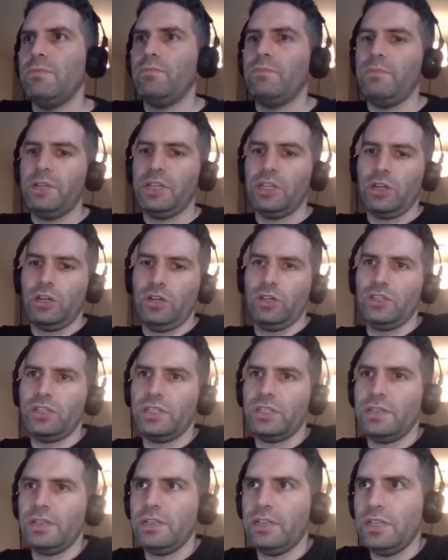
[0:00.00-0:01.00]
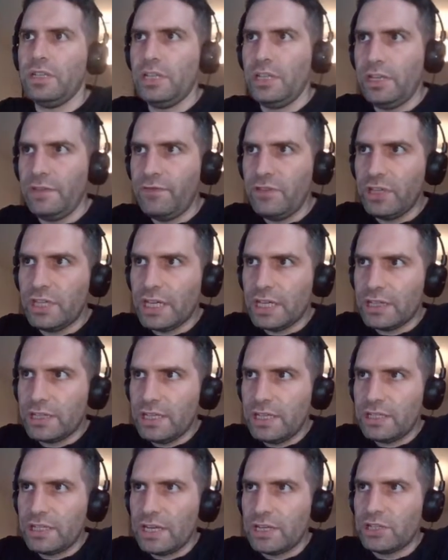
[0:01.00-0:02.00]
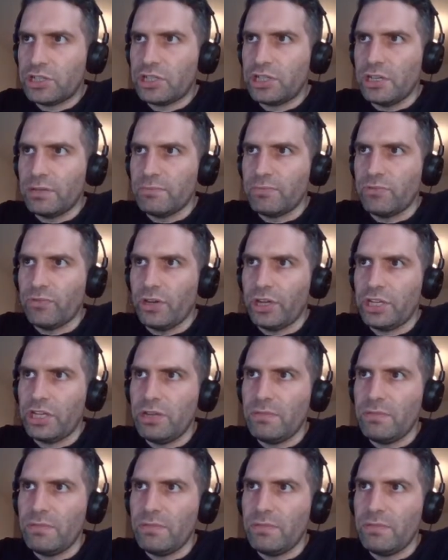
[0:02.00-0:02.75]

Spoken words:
Because if you get this edge jump right,